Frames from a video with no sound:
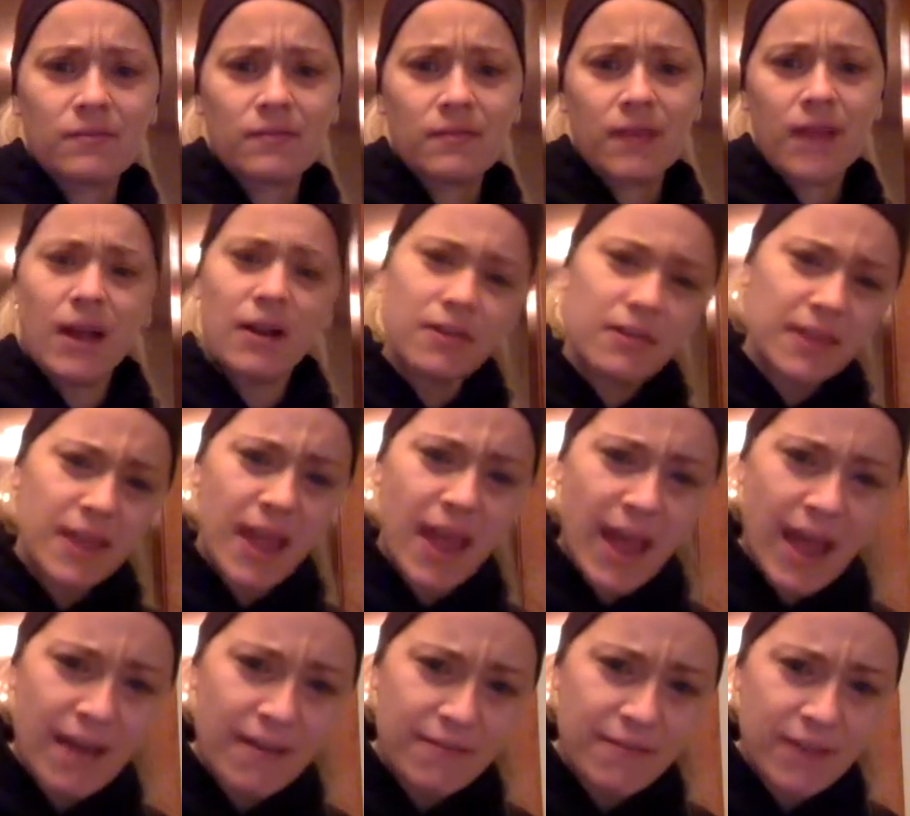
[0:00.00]
How do they
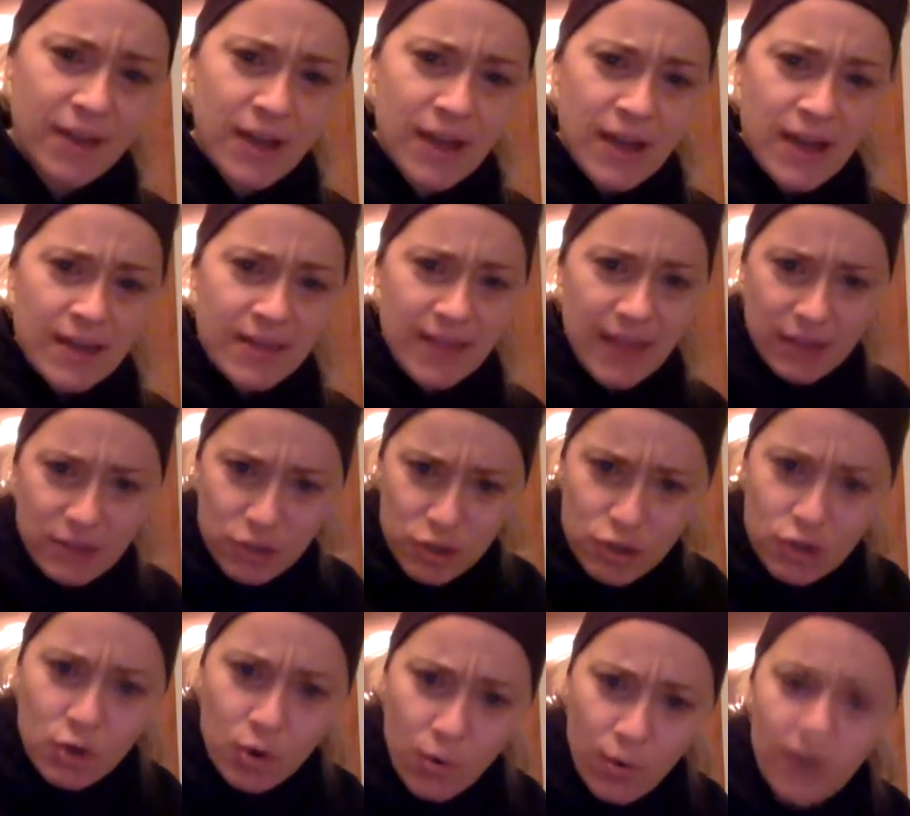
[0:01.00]
have that
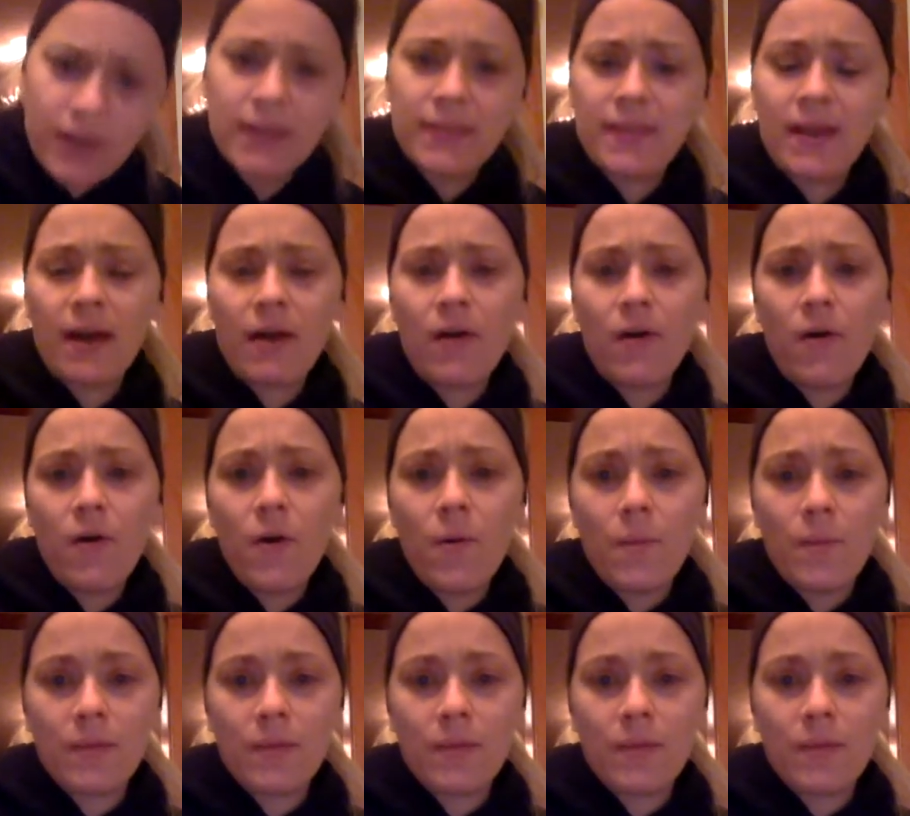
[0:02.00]
joy and that hope?